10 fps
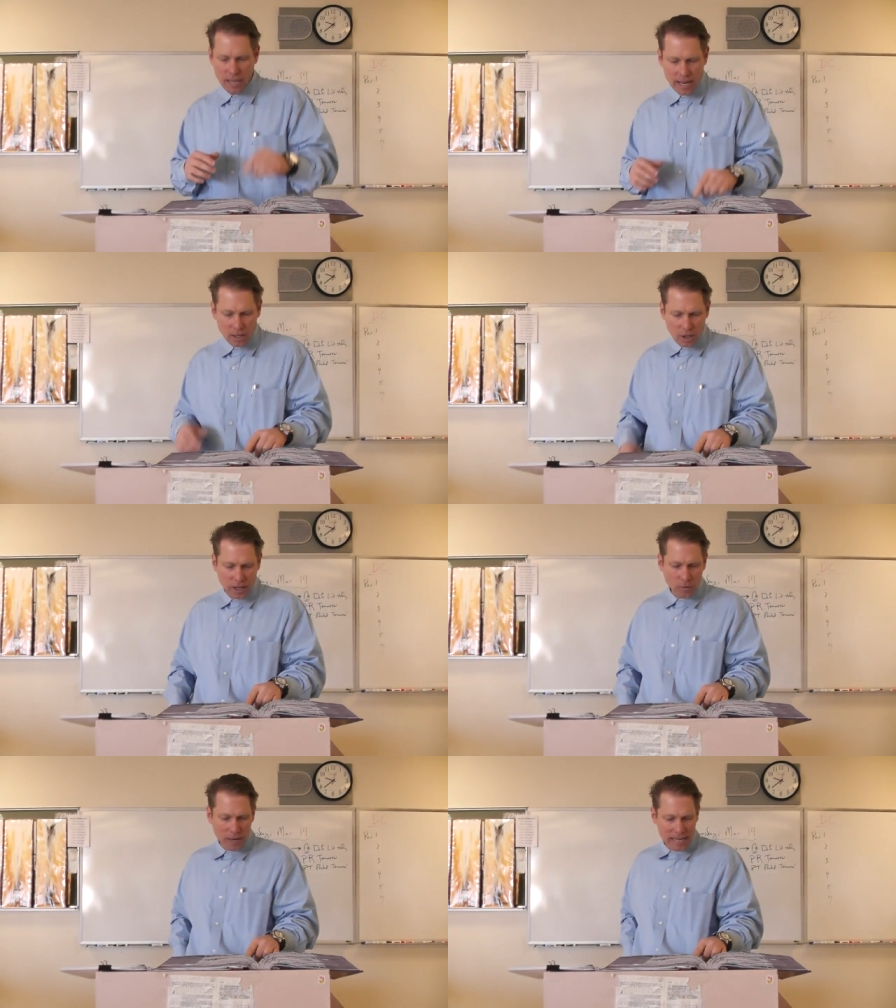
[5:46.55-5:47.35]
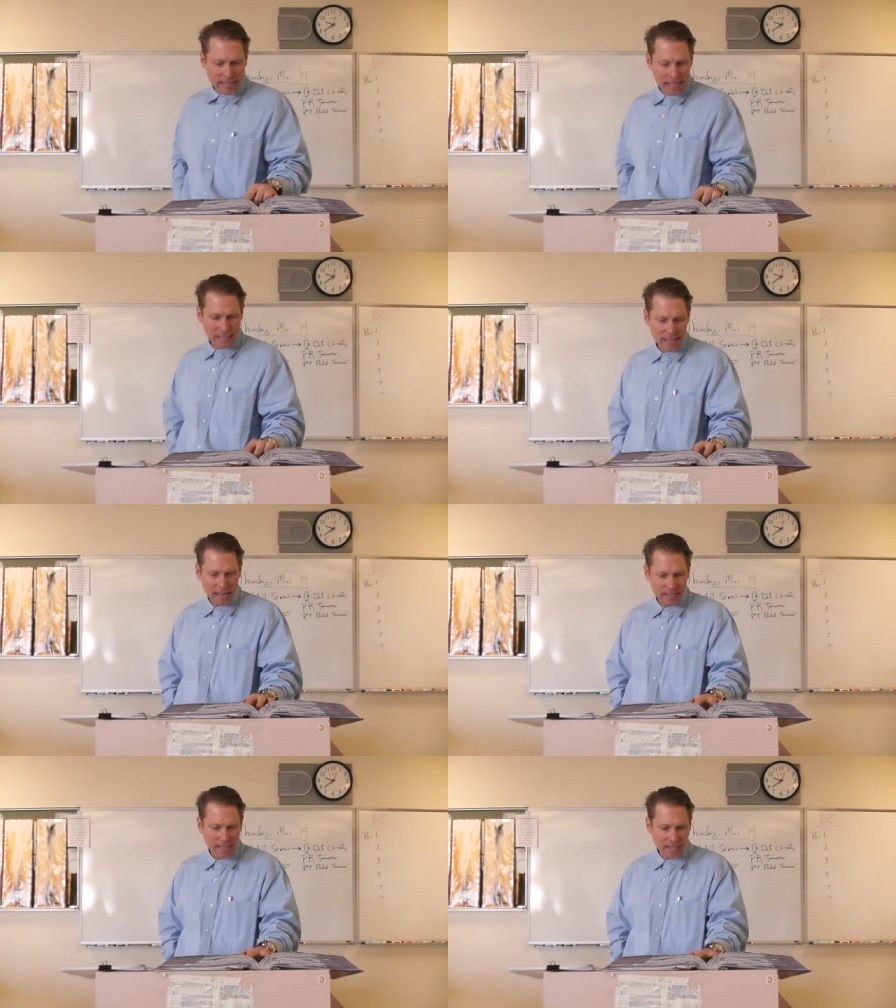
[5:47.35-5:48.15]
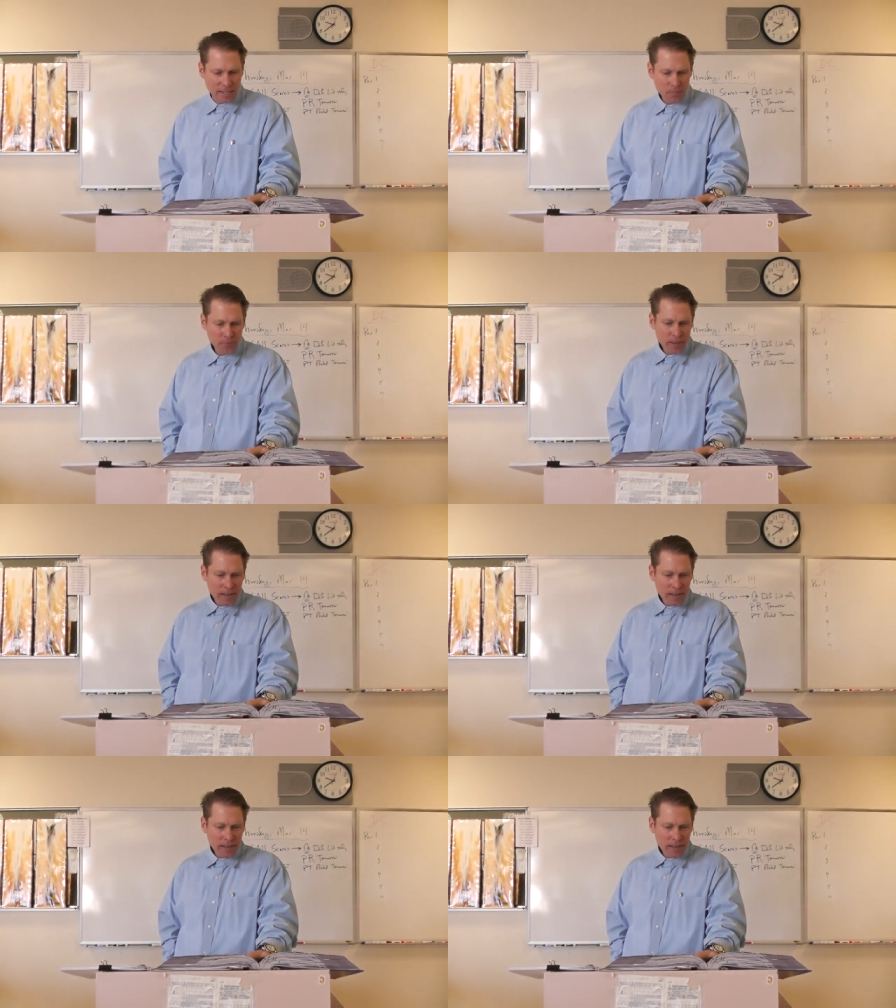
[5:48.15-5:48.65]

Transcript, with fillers: Take a look at what he says next. He says,